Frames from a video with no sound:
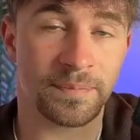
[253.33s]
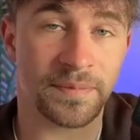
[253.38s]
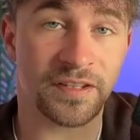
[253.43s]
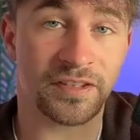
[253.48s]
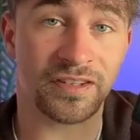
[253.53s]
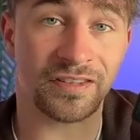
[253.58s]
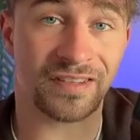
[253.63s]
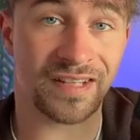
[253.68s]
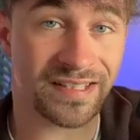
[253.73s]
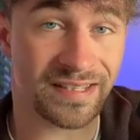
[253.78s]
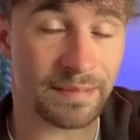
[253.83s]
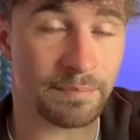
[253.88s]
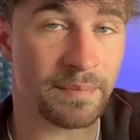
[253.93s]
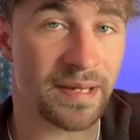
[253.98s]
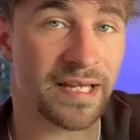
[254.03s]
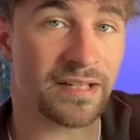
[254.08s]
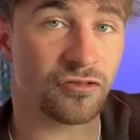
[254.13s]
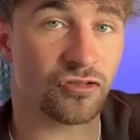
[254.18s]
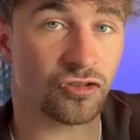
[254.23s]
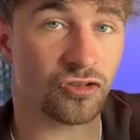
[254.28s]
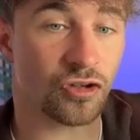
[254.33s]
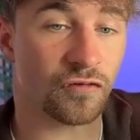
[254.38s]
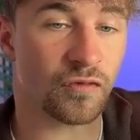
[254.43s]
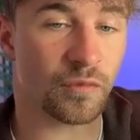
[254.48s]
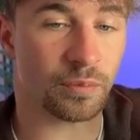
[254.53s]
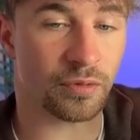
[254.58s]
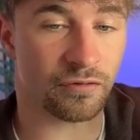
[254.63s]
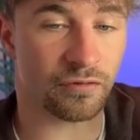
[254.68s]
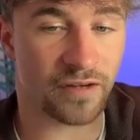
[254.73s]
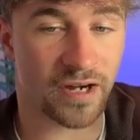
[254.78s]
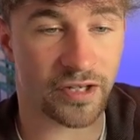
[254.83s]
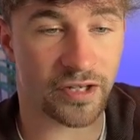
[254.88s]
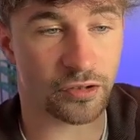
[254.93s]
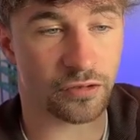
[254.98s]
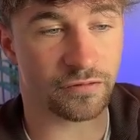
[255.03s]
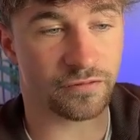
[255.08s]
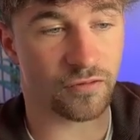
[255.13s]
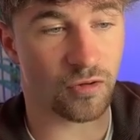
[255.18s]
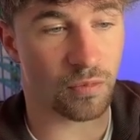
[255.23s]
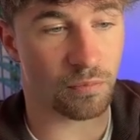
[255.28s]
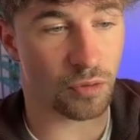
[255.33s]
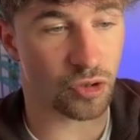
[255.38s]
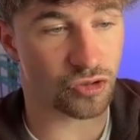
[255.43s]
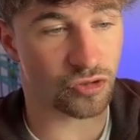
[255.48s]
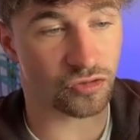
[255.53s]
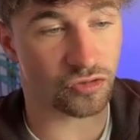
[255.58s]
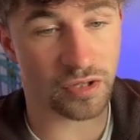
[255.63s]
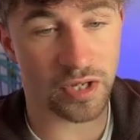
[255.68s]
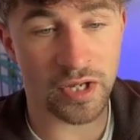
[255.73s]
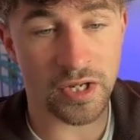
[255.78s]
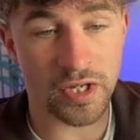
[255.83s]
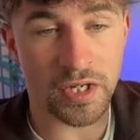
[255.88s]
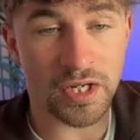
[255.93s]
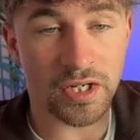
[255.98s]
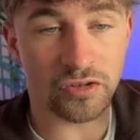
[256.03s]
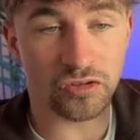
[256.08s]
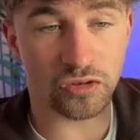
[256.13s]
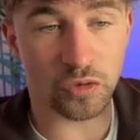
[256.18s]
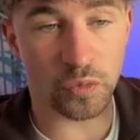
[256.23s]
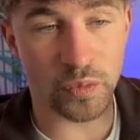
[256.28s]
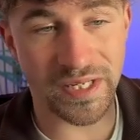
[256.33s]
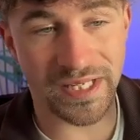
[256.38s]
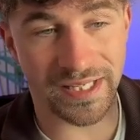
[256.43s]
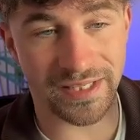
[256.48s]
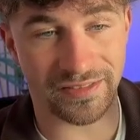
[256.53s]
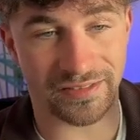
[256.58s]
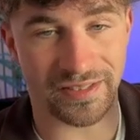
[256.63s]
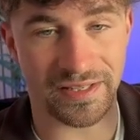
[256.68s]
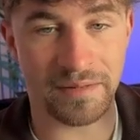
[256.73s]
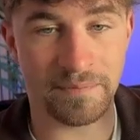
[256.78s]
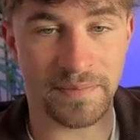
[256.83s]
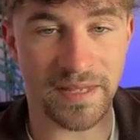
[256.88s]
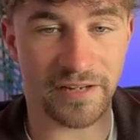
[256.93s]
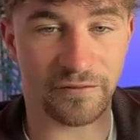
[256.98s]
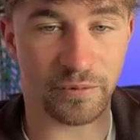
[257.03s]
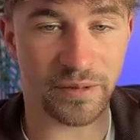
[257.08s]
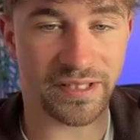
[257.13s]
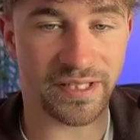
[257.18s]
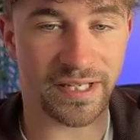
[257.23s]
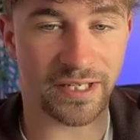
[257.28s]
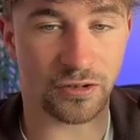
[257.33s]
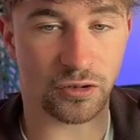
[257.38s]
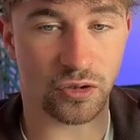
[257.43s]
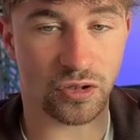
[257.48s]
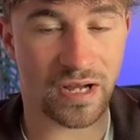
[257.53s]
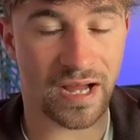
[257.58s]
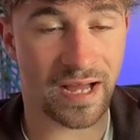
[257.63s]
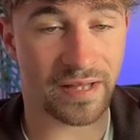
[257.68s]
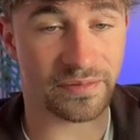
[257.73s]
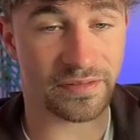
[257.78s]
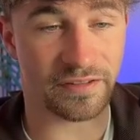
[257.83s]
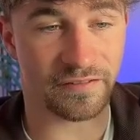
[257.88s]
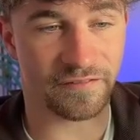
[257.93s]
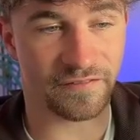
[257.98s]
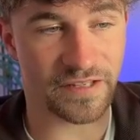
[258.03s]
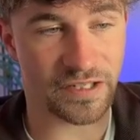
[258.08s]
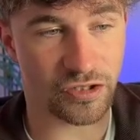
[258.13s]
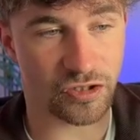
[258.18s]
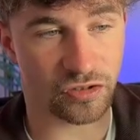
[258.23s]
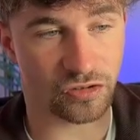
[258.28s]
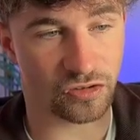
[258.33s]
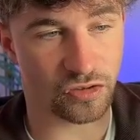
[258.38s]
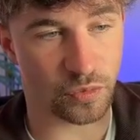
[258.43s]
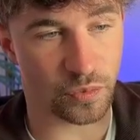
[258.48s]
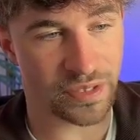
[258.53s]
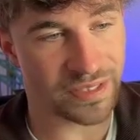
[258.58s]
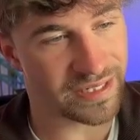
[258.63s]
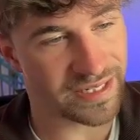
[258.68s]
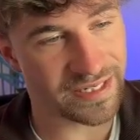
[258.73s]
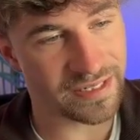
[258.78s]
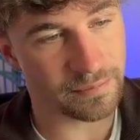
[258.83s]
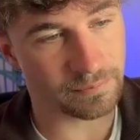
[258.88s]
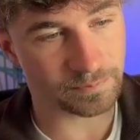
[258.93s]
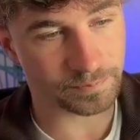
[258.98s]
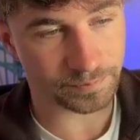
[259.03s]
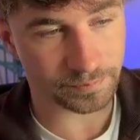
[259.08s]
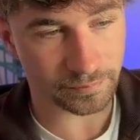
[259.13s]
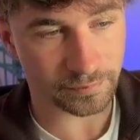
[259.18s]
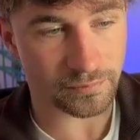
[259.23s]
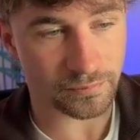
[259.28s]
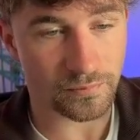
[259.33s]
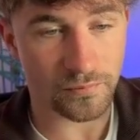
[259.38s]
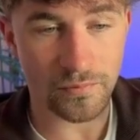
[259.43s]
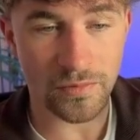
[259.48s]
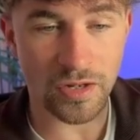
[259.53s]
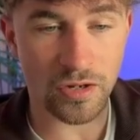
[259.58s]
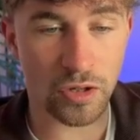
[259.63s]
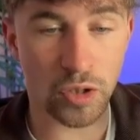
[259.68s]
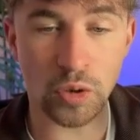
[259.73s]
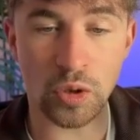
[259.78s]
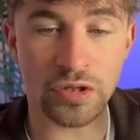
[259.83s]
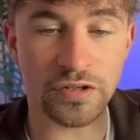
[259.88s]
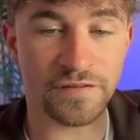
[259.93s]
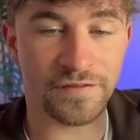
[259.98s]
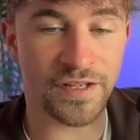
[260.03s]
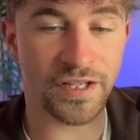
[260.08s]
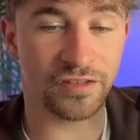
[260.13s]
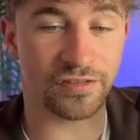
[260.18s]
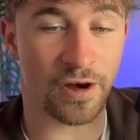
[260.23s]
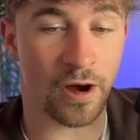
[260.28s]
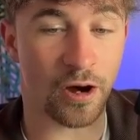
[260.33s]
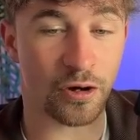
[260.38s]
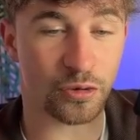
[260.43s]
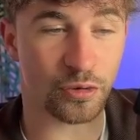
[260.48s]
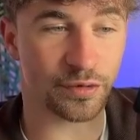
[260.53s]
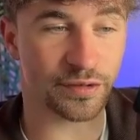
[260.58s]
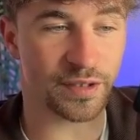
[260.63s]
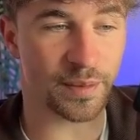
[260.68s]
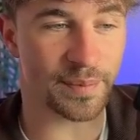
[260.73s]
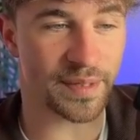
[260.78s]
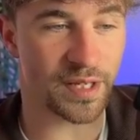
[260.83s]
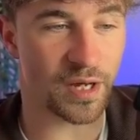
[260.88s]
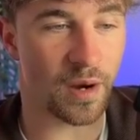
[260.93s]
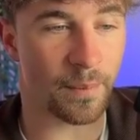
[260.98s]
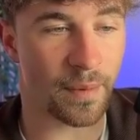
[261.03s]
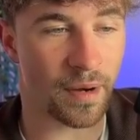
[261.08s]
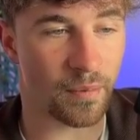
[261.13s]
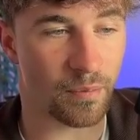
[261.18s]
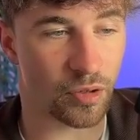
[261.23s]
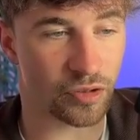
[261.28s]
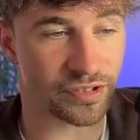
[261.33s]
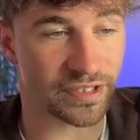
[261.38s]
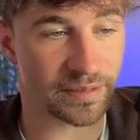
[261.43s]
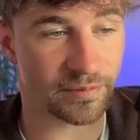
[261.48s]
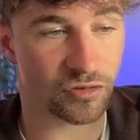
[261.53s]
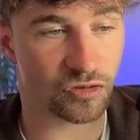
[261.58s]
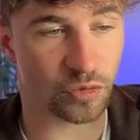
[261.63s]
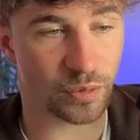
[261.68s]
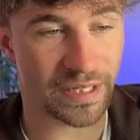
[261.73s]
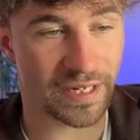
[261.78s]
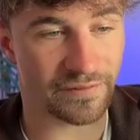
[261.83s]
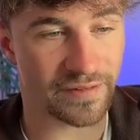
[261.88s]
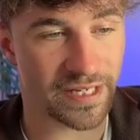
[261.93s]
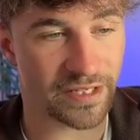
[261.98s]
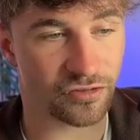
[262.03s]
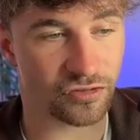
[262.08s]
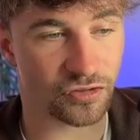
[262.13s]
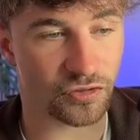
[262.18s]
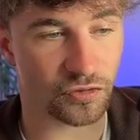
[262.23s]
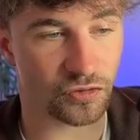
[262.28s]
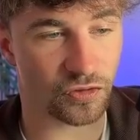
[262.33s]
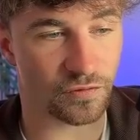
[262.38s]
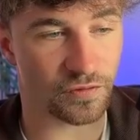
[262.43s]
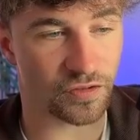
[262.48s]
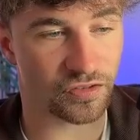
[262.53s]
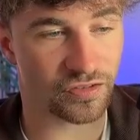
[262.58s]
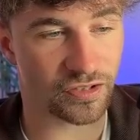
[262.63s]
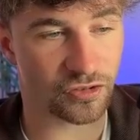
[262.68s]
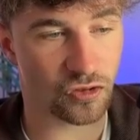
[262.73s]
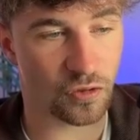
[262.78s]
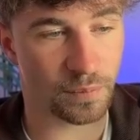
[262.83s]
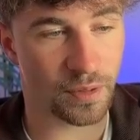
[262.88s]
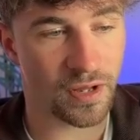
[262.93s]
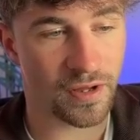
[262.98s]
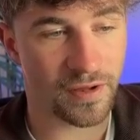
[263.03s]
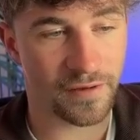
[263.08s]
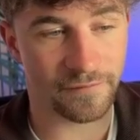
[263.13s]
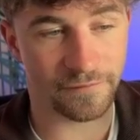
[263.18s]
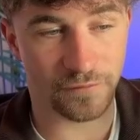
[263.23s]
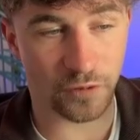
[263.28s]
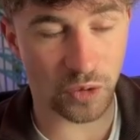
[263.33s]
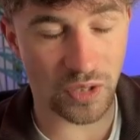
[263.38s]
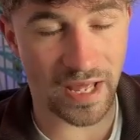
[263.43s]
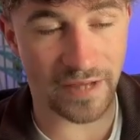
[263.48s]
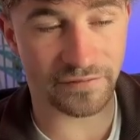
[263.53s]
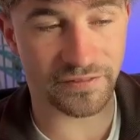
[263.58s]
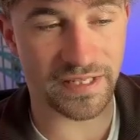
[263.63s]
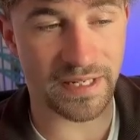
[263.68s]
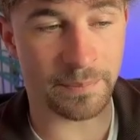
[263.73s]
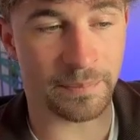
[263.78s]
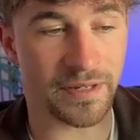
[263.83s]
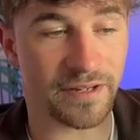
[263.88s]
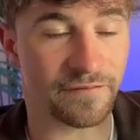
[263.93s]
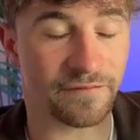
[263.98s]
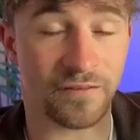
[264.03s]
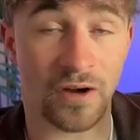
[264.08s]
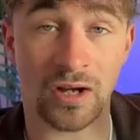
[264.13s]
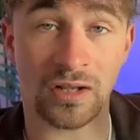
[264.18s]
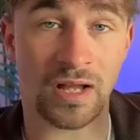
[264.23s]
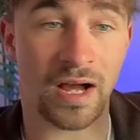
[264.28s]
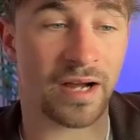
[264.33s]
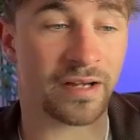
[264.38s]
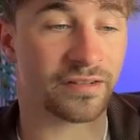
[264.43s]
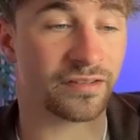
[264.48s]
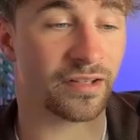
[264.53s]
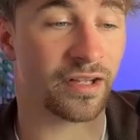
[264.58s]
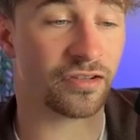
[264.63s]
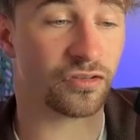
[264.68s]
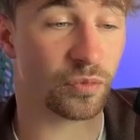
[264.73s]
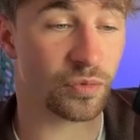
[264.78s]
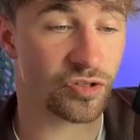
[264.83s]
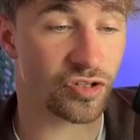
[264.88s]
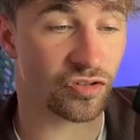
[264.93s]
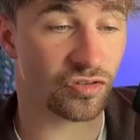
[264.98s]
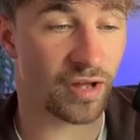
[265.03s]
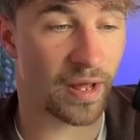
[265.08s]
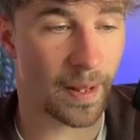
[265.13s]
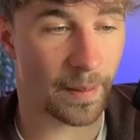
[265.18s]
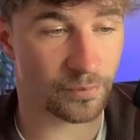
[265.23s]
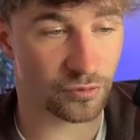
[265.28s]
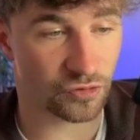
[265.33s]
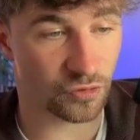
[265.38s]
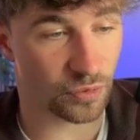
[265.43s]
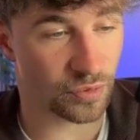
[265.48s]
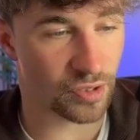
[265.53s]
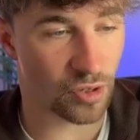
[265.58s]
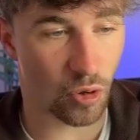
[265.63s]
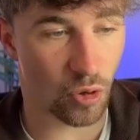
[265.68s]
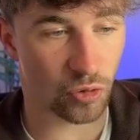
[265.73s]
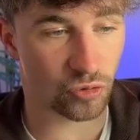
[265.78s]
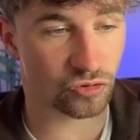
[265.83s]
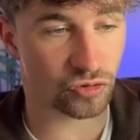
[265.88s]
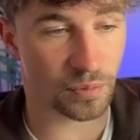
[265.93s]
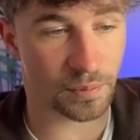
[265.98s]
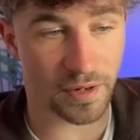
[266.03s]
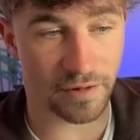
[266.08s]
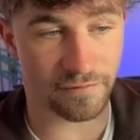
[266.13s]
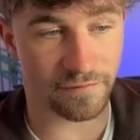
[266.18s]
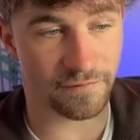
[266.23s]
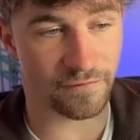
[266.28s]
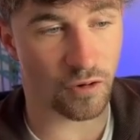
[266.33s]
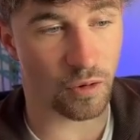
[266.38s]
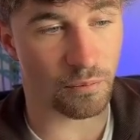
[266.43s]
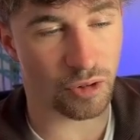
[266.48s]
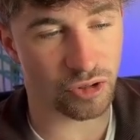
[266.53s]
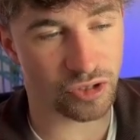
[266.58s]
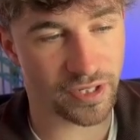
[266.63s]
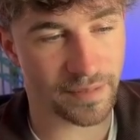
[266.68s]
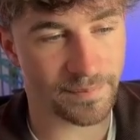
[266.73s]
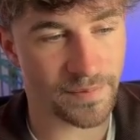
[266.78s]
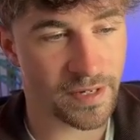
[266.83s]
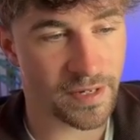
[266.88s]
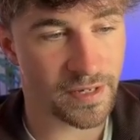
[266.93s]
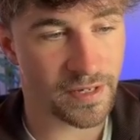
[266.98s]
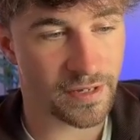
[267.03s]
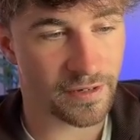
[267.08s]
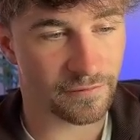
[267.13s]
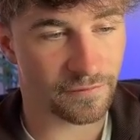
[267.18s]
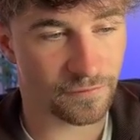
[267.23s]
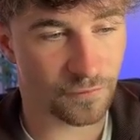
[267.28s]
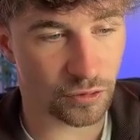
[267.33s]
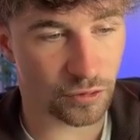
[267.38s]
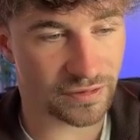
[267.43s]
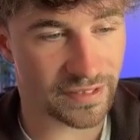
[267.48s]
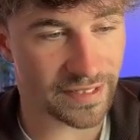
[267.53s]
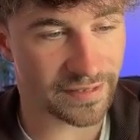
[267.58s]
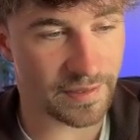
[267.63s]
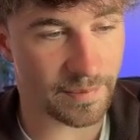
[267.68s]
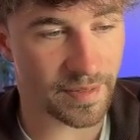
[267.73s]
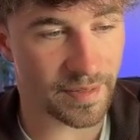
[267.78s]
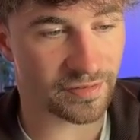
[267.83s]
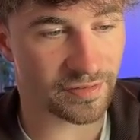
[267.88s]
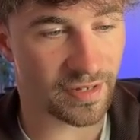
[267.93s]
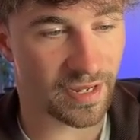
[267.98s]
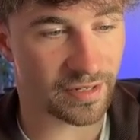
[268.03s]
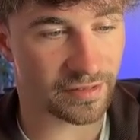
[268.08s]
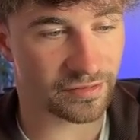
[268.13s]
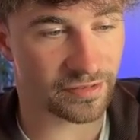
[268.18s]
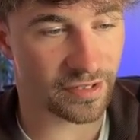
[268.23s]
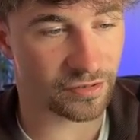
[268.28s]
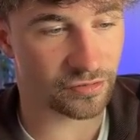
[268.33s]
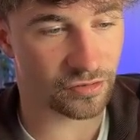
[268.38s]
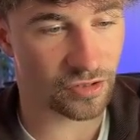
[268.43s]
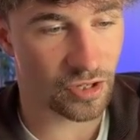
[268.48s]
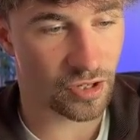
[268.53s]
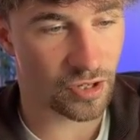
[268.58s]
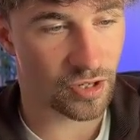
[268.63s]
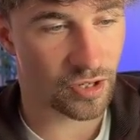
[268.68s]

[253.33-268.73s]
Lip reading: This is like the main server provider for modders. So we can see, if we take a look at the features that we need, a lot of these are going to be about modding. So we have instant server setup, full FTP file access, which is absolutely awesome for modding, full database access.